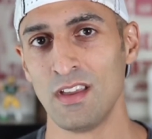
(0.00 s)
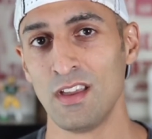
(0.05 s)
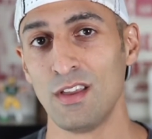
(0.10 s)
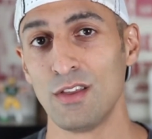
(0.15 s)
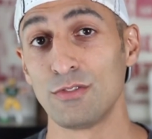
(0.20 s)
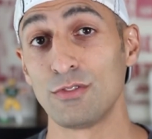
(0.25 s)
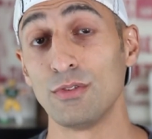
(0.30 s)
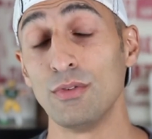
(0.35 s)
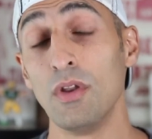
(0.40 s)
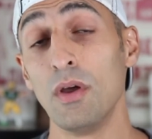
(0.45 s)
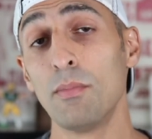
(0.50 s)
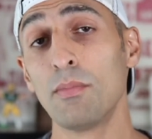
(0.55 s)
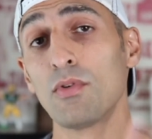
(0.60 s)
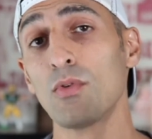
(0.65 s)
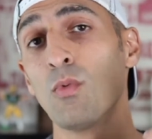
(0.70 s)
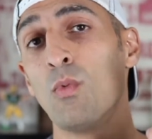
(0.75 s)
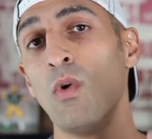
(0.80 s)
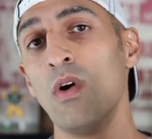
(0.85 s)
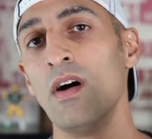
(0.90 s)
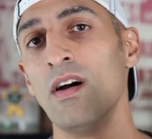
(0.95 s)
So number
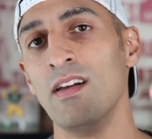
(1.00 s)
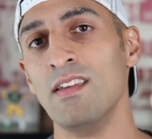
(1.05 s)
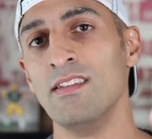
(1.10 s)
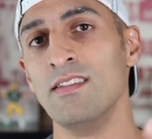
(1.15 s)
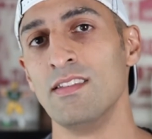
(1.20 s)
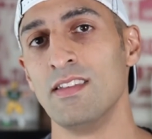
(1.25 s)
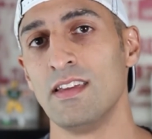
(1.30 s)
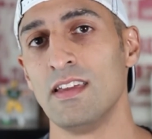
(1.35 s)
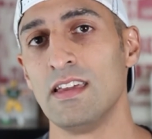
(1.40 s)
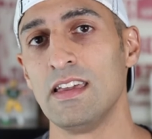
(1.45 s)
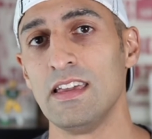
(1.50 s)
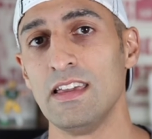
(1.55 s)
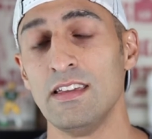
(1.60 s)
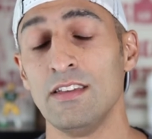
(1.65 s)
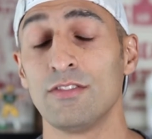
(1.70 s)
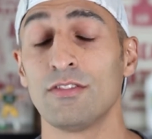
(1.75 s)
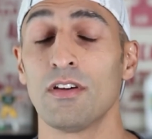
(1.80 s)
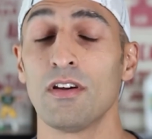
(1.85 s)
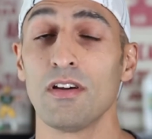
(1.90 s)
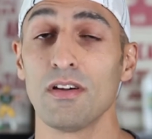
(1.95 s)
1
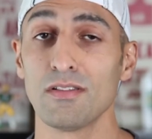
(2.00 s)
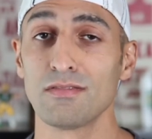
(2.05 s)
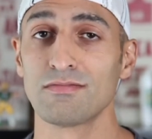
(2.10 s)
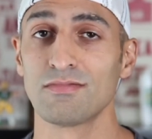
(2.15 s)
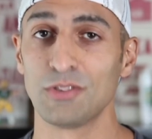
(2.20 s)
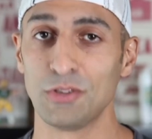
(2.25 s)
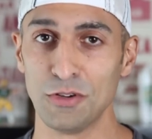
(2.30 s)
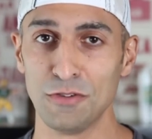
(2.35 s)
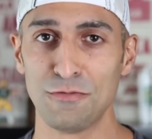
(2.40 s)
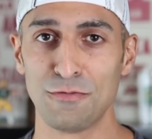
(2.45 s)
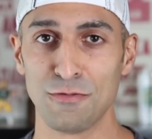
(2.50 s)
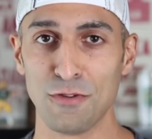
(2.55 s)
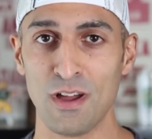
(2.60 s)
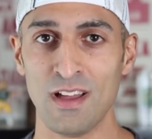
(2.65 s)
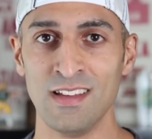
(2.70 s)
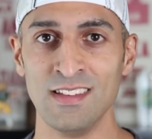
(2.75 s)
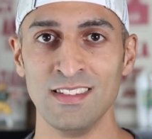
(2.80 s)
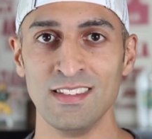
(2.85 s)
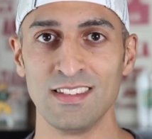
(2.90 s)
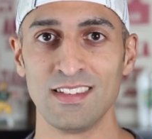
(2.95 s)
is our good
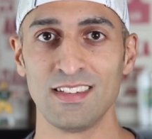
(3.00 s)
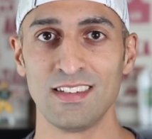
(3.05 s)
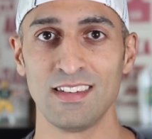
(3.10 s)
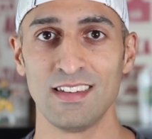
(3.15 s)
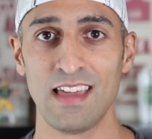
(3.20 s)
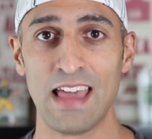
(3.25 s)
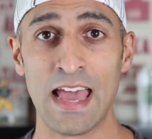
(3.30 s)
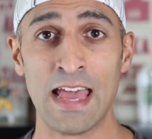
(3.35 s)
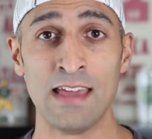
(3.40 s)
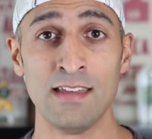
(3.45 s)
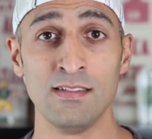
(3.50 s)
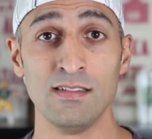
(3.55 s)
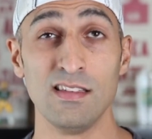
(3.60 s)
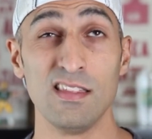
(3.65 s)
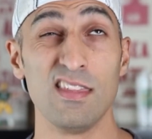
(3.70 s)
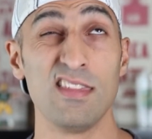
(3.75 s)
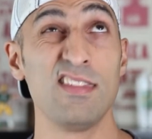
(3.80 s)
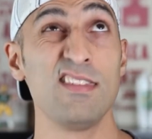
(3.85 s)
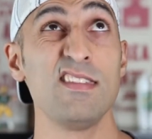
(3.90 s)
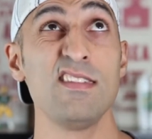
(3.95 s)
friend and
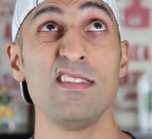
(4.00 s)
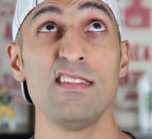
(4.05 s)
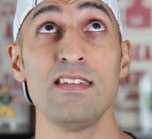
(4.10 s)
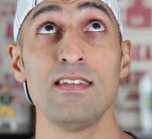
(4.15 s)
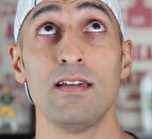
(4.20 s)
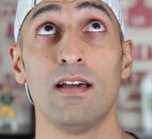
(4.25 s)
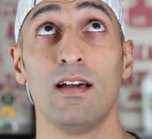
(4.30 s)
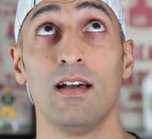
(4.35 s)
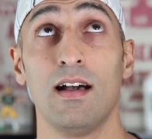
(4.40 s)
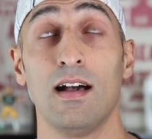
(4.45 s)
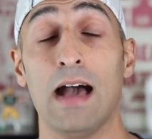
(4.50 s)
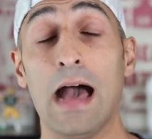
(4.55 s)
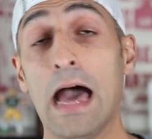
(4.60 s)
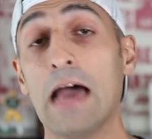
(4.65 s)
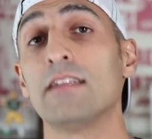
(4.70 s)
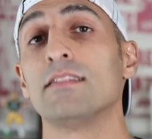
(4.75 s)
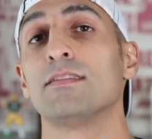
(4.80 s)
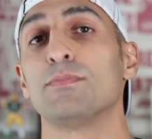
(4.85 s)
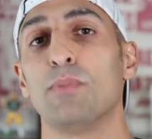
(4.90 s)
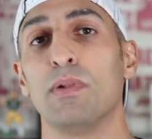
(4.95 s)
the
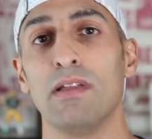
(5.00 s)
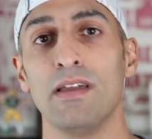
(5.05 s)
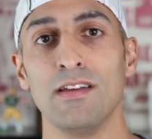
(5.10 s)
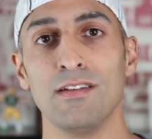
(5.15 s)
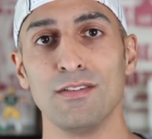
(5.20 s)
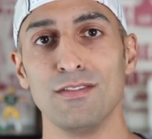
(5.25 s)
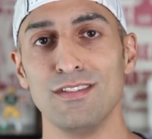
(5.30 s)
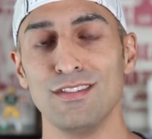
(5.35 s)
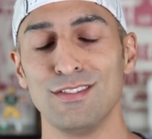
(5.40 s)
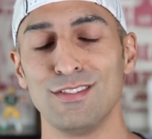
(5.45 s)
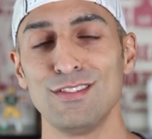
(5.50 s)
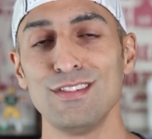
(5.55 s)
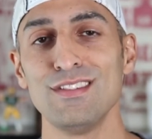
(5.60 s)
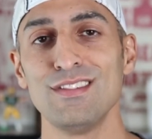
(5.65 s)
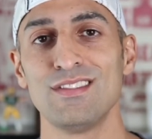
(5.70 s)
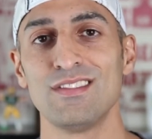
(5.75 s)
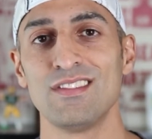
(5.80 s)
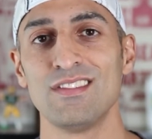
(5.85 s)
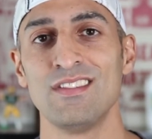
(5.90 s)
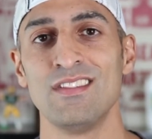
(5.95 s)
hottest player this
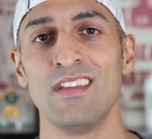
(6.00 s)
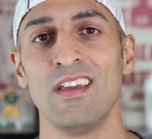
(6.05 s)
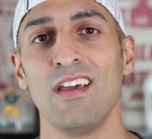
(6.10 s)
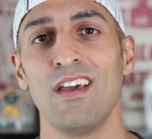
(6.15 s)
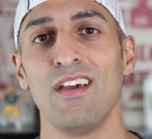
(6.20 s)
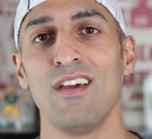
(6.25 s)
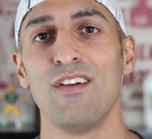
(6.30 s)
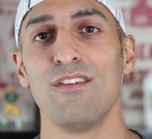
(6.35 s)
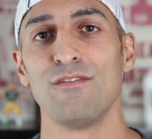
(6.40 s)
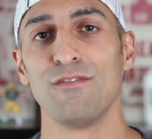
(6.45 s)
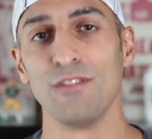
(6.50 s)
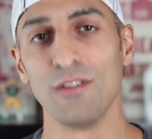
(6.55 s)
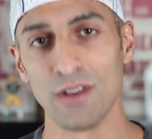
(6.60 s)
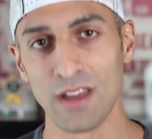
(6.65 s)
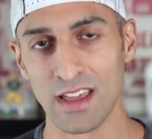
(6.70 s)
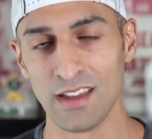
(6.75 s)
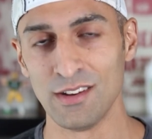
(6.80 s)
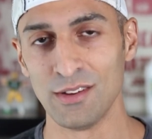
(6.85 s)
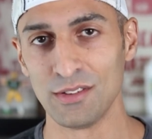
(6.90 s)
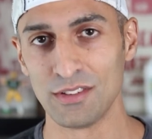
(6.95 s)
season,
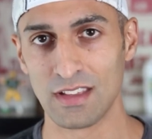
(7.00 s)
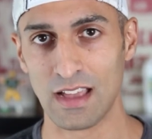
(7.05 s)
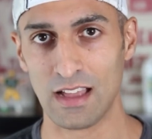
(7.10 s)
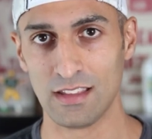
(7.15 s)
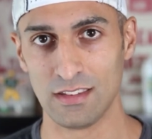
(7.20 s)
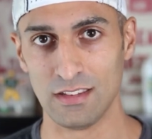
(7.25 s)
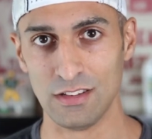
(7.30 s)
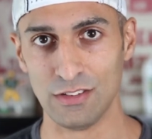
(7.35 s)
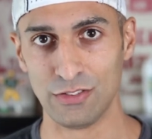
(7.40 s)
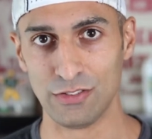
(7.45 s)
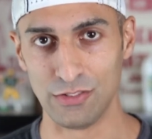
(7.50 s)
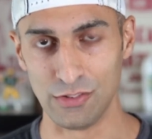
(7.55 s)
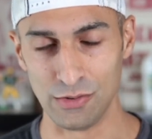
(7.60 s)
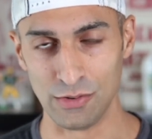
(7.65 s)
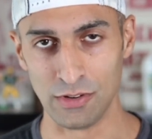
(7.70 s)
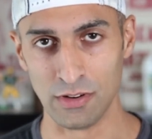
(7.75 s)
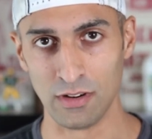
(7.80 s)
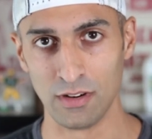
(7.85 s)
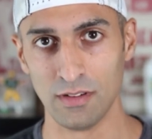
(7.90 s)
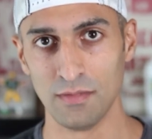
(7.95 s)
Fernando Tatis
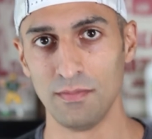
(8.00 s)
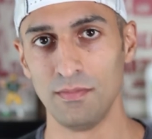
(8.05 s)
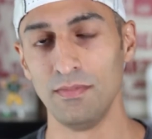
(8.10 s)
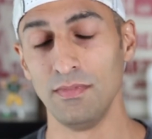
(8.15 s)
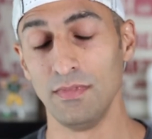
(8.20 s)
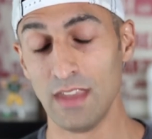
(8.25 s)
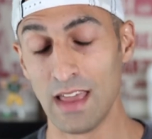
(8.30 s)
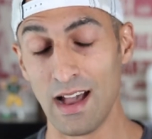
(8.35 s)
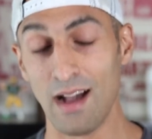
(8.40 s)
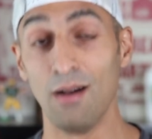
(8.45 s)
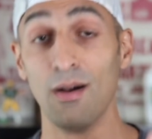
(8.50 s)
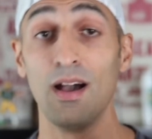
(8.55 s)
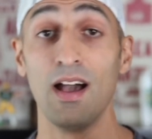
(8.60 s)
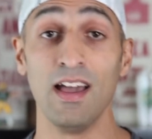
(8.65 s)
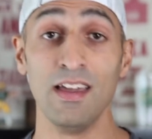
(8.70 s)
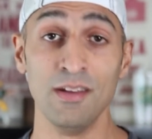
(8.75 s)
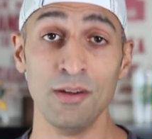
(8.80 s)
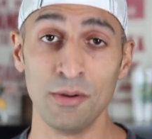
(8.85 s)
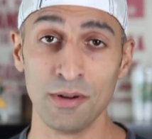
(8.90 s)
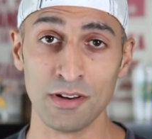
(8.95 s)
Jr. Now,
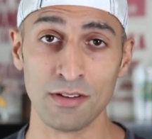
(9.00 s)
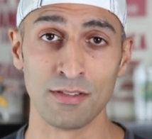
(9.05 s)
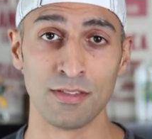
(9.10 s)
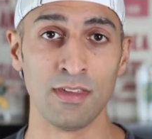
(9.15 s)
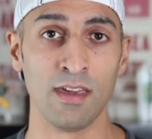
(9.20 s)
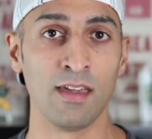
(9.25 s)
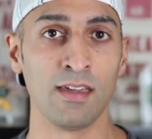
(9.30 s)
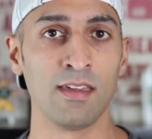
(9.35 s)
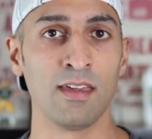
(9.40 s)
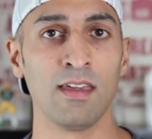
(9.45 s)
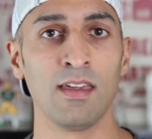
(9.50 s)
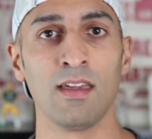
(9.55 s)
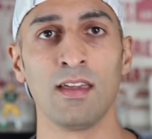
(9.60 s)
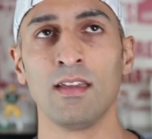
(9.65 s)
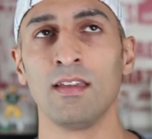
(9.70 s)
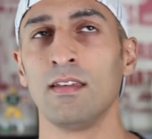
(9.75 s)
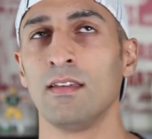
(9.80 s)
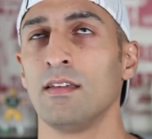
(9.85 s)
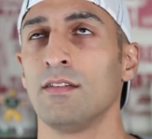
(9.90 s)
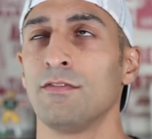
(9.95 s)
I know what you're
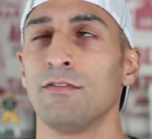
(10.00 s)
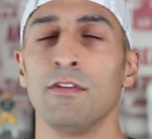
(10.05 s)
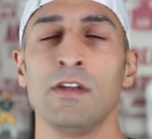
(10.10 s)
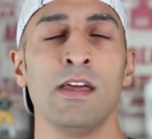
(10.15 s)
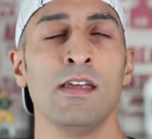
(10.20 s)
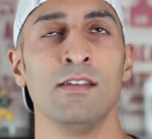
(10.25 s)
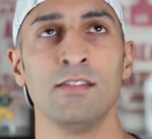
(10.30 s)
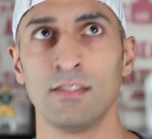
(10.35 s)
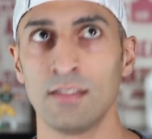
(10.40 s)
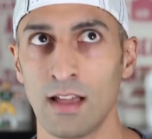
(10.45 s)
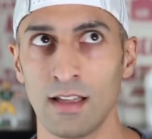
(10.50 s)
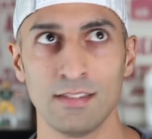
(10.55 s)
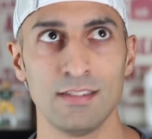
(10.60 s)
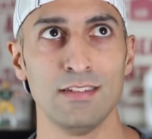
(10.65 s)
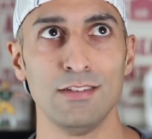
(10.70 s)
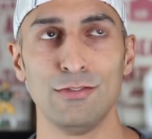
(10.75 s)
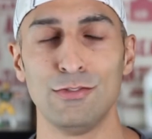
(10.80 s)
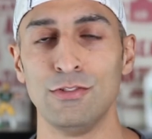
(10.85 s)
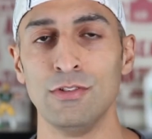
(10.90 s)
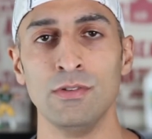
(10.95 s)
thinking, Fernando
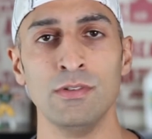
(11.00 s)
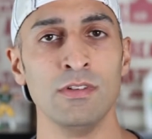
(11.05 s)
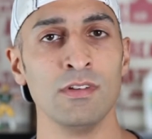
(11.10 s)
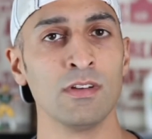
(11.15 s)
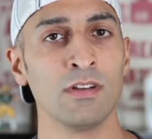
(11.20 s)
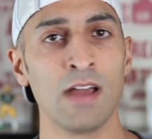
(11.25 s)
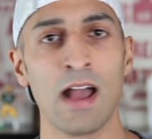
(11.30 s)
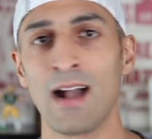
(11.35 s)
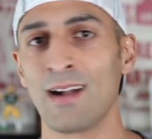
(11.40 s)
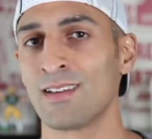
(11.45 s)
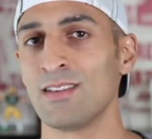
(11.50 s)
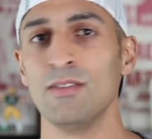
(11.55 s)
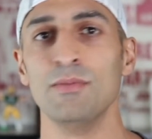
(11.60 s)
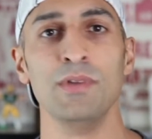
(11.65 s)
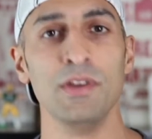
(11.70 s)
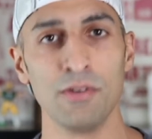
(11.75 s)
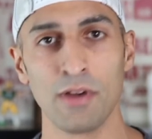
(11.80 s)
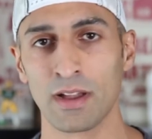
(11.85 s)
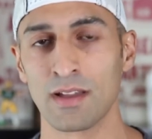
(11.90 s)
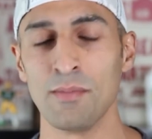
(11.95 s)
Tatis Jr., how can you
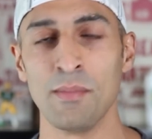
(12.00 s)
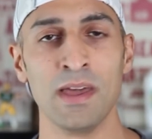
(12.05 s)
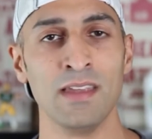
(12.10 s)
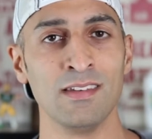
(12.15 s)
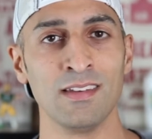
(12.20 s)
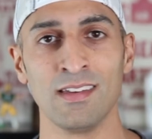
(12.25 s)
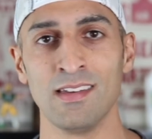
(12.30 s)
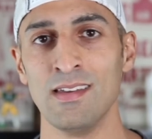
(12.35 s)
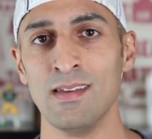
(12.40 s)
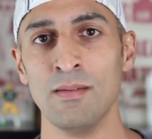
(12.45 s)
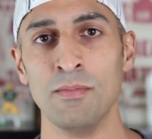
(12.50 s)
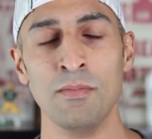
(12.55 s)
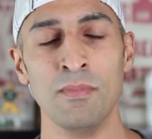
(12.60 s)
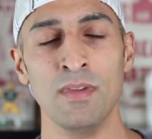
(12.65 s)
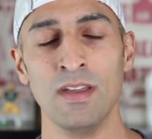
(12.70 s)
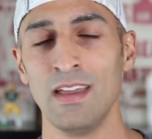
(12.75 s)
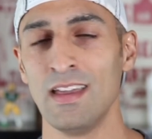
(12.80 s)
be recommending him